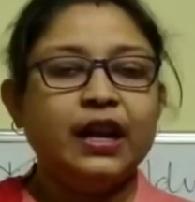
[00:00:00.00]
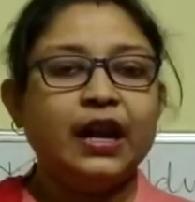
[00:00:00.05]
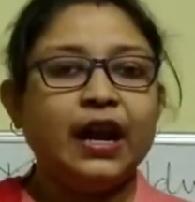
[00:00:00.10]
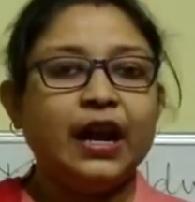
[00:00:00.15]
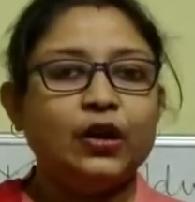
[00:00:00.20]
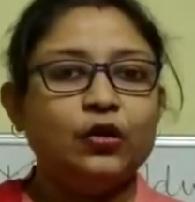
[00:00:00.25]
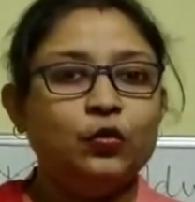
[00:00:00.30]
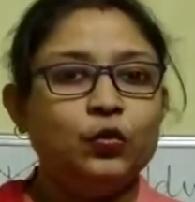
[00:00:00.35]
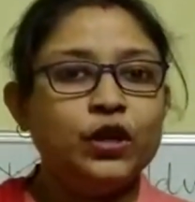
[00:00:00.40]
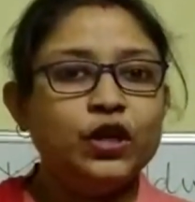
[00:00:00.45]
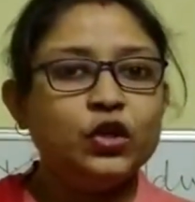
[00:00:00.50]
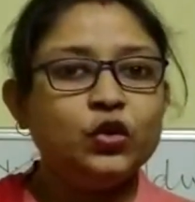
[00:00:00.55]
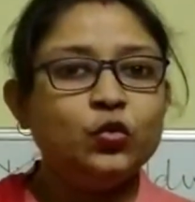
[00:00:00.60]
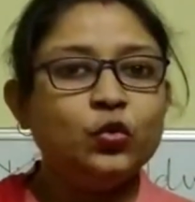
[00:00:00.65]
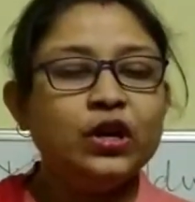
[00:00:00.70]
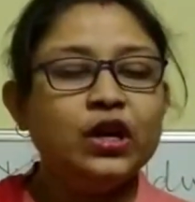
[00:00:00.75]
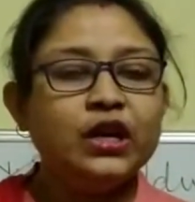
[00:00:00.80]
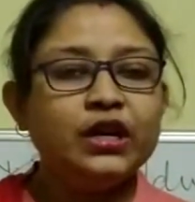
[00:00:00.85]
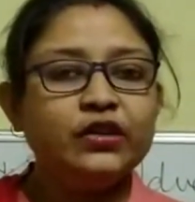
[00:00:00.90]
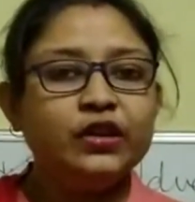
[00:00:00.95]
And which
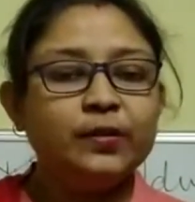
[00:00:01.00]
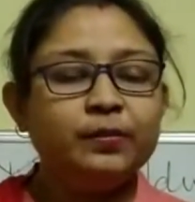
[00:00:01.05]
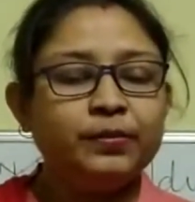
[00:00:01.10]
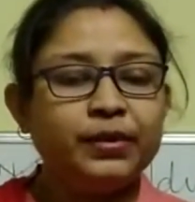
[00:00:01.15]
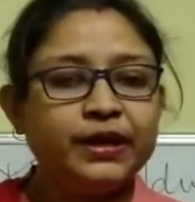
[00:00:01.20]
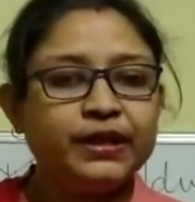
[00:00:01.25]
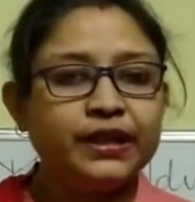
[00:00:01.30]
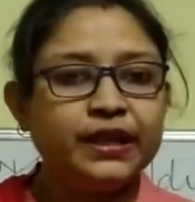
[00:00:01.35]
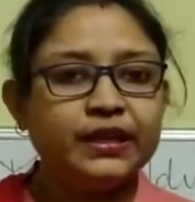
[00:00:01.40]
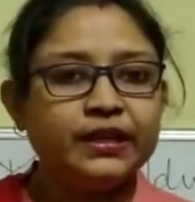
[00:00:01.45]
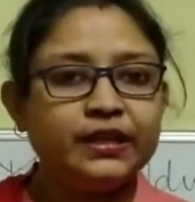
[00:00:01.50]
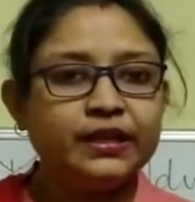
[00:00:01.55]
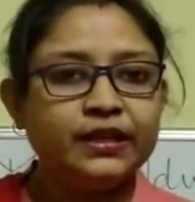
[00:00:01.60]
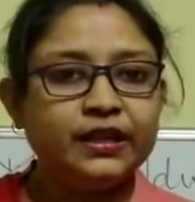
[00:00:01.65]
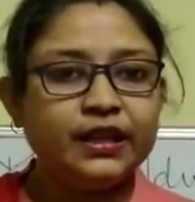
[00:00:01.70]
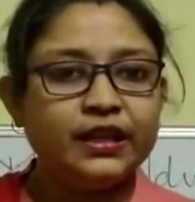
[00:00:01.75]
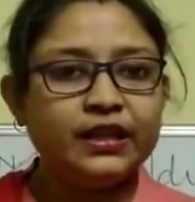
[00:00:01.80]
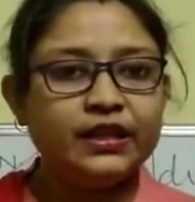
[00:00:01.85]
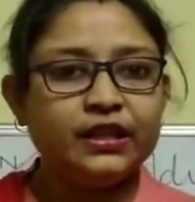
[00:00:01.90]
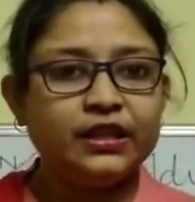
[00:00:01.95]
word represents
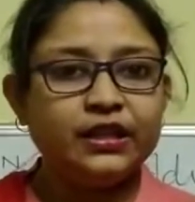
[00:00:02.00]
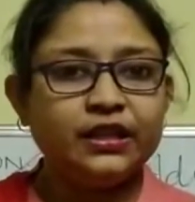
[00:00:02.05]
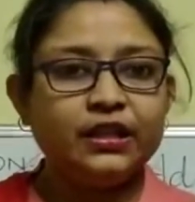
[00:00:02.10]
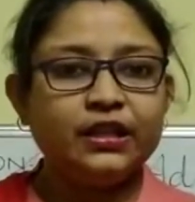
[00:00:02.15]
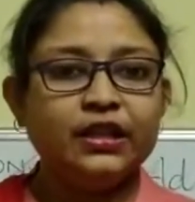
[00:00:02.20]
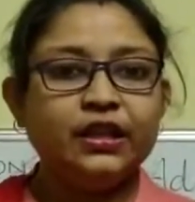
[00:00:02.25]
it?